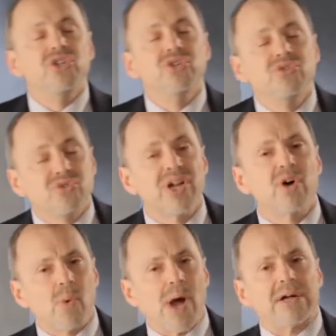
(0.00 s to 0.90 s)
to
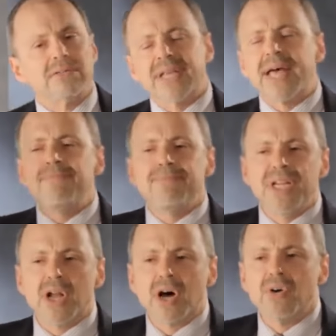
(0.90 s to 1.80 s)
drill wells, and
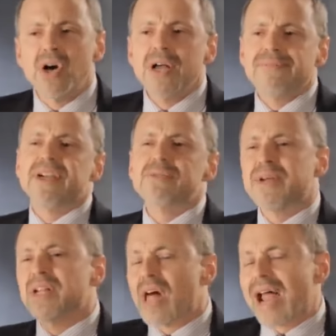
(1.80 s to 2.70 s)
you know, there's
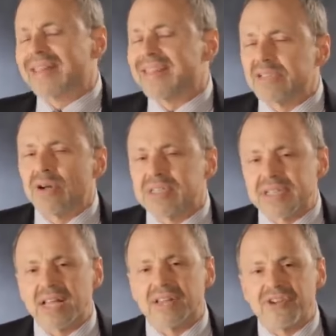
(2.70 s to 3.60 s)
been a lot of things on
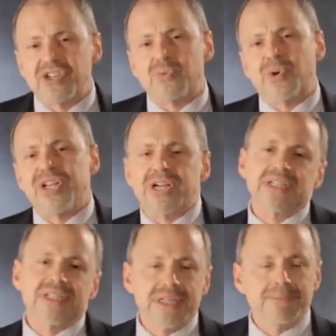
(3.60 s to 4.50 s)
television where you can
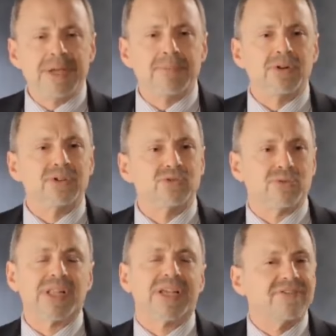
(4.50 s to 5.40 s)
see people
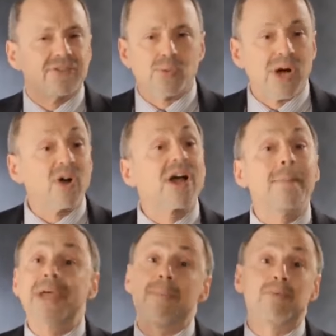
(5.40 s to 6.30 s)
drilling for well,
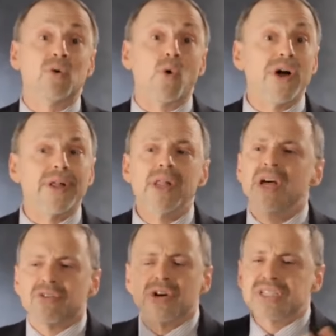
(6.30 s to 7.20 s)
coming up with oil.
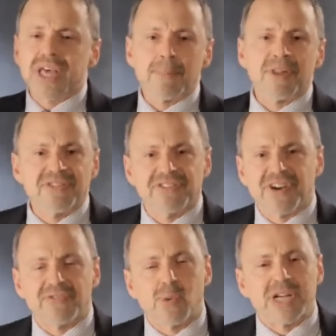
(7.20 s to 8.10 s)
For example, if you've
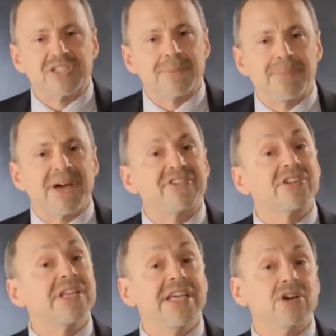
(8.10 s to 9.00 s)
ever watched the
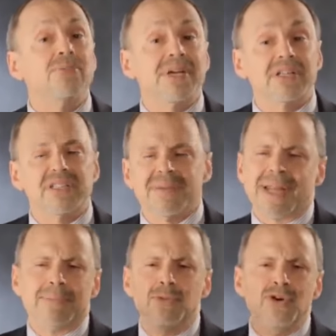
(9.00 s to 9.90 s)
Beverly Hillbillies, they made
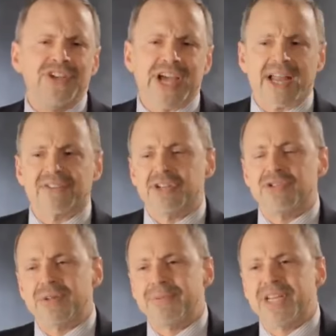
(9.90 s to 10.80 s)
a movie out of it,
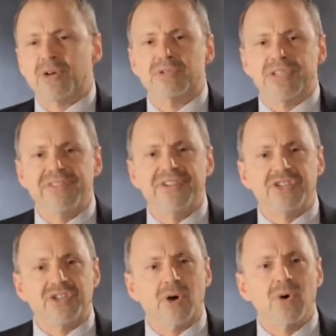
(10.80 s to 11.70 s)
used to be an old TV
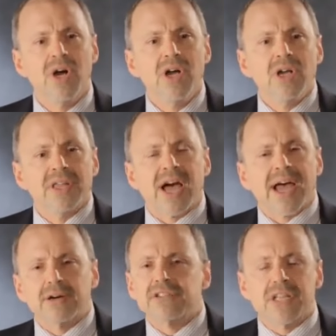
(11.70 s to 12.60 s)
show. The guy
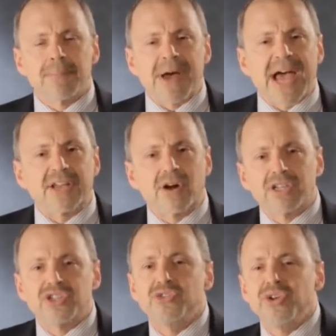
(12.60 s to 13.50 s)
goes in the backyard
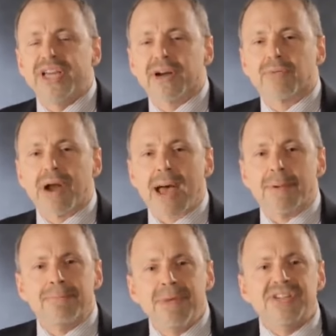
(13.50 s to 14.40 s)
shooting at a
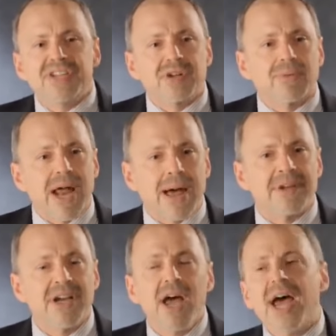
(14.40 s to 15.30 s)
rabbit, misses the
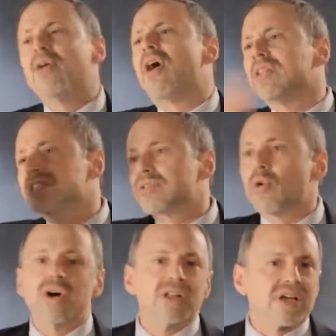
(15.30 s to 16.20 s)
rabbit, and all this
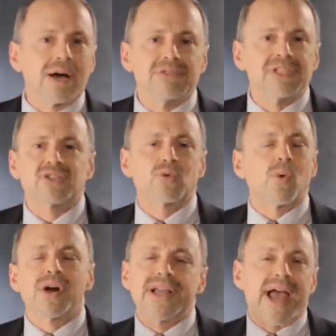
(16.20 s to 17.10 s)
oil comes
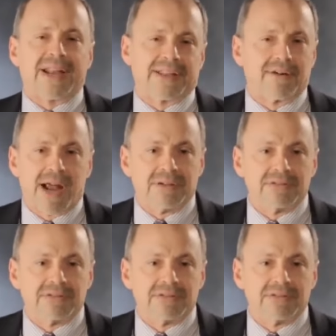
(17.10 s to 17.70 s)
squirting out of the ground.